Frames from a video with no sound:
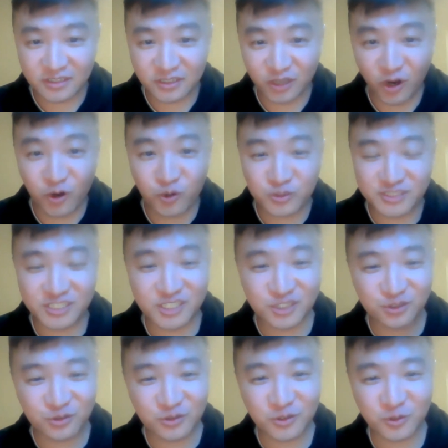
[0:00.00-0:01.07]
go
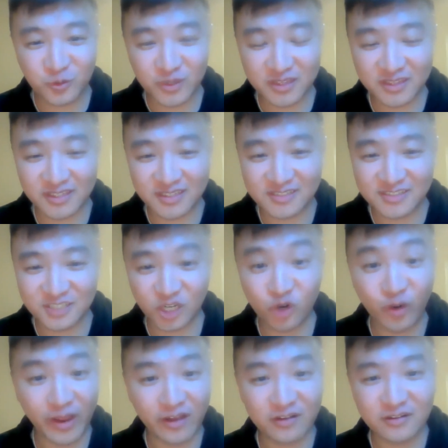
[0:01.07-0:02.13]
digital with this
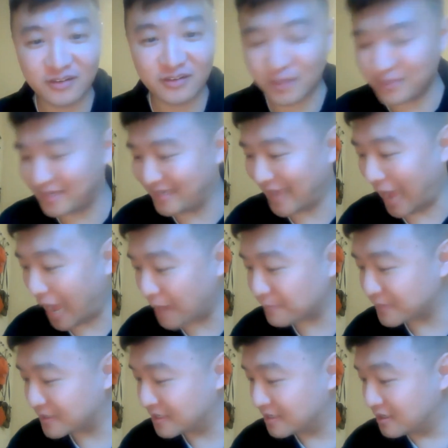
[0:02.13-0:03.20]
Crayon company app,